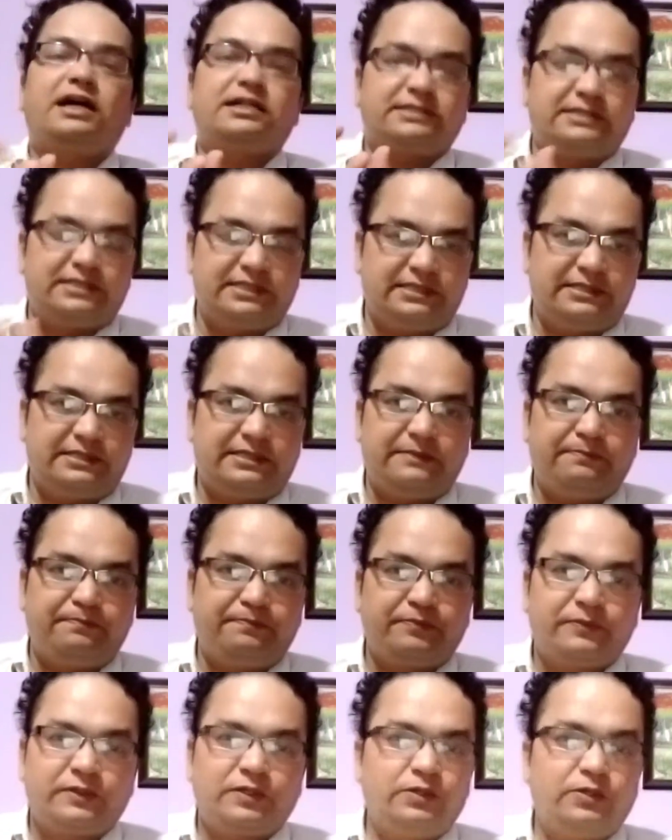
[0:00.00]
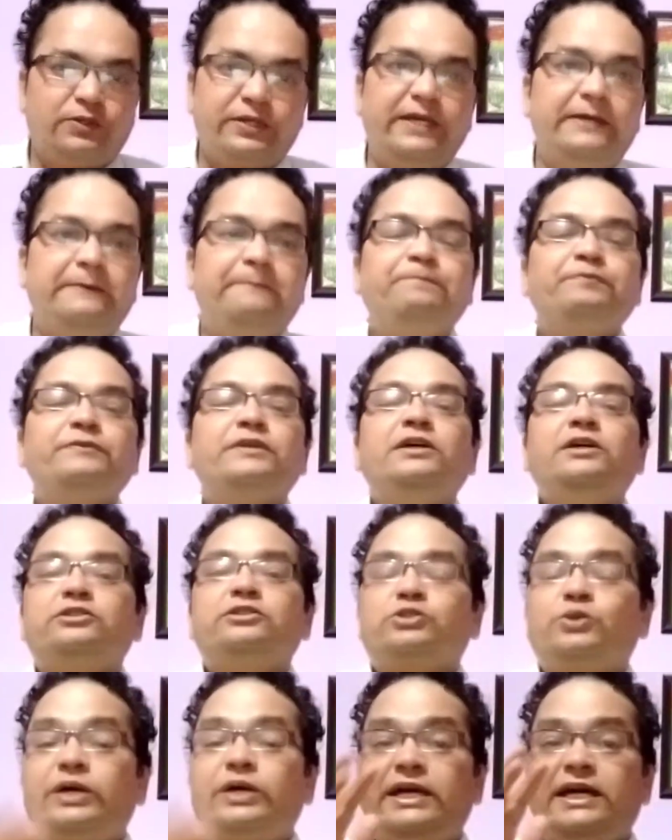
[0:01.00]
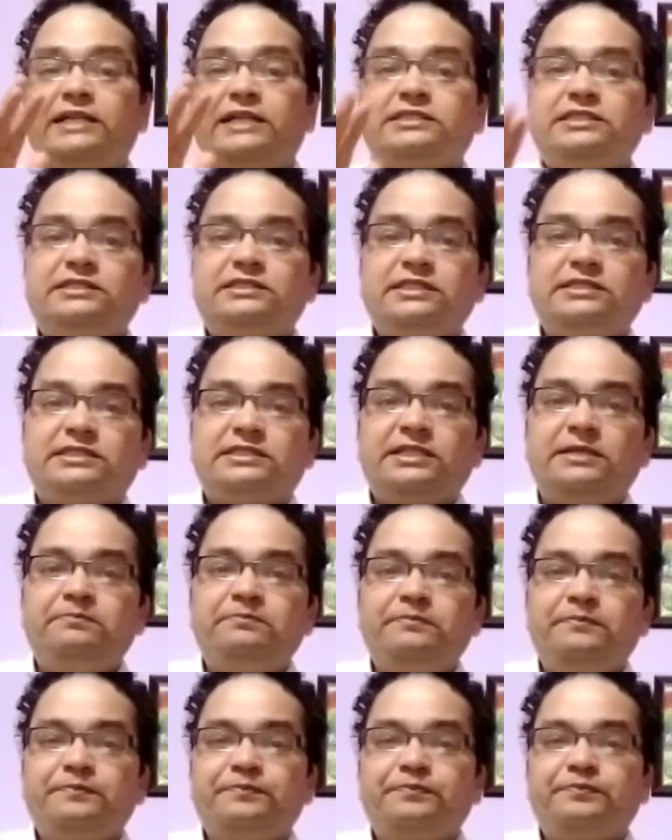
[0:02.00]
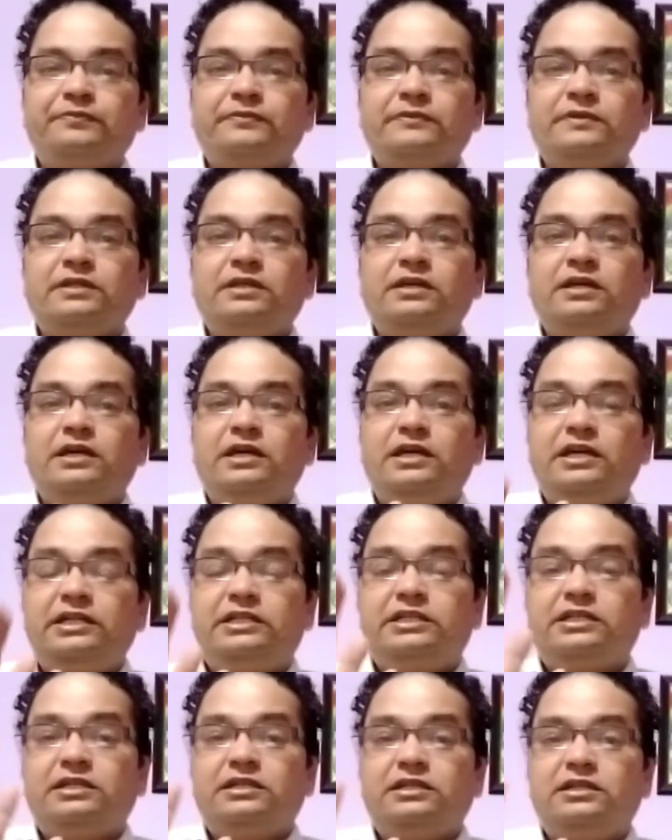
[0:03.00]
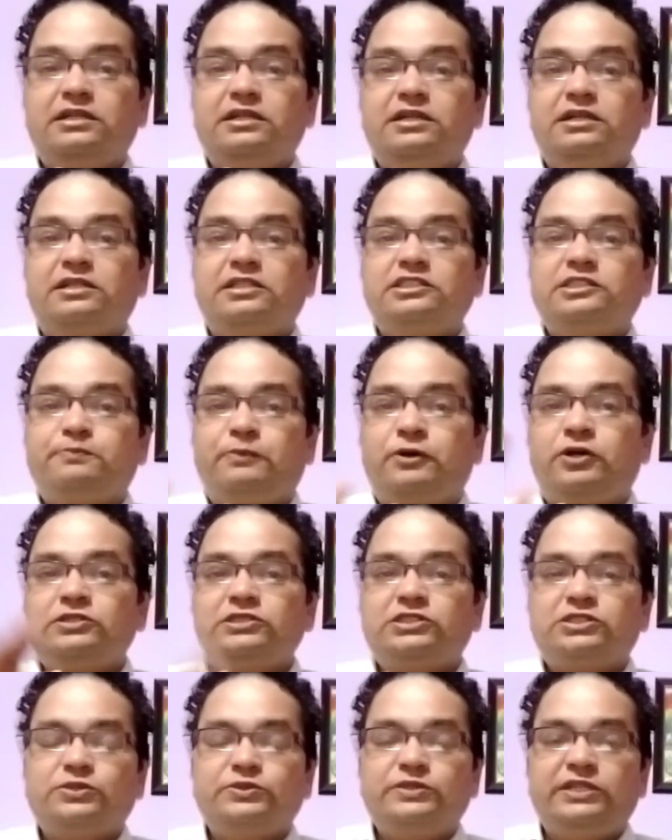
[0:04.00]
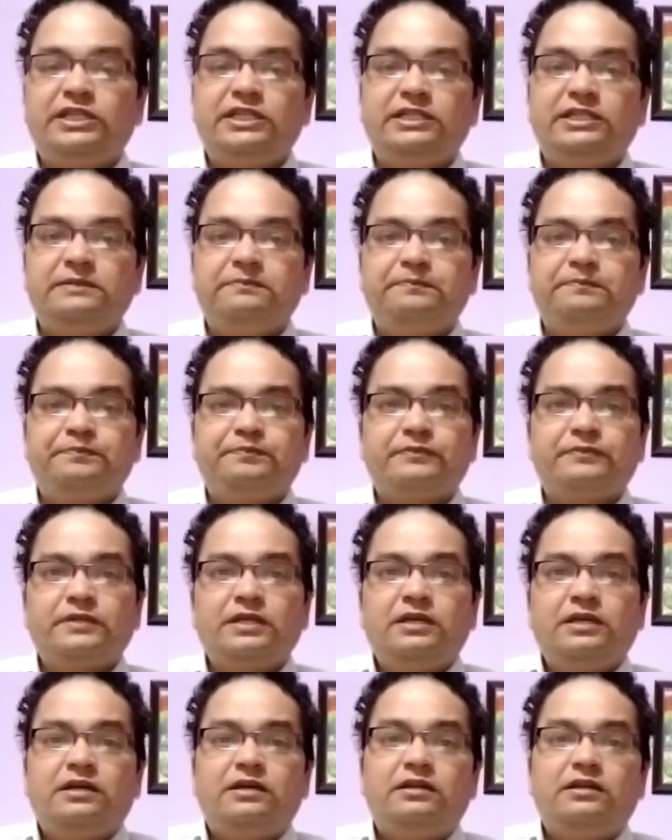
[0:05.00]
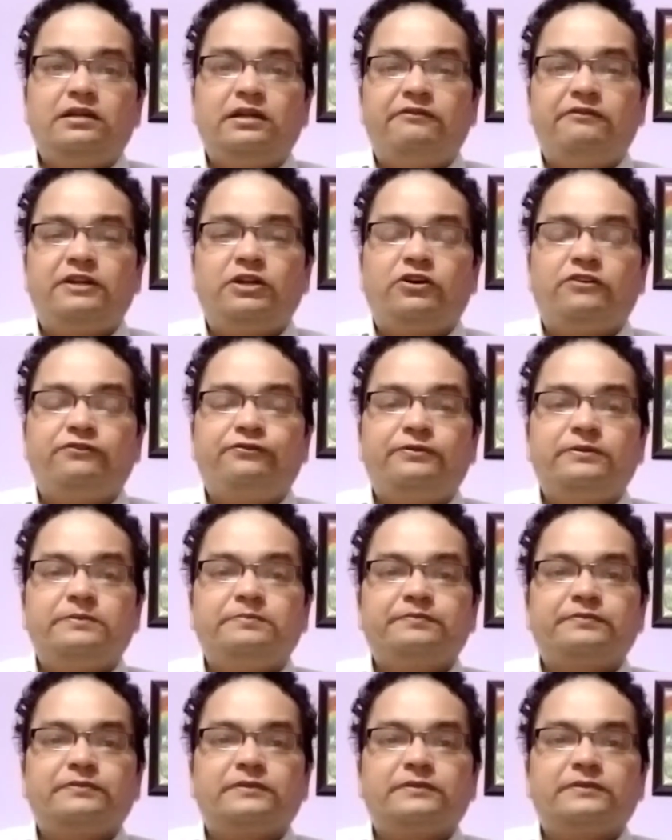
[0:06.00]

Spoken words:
ARC system, it responds to the level of the oxygen,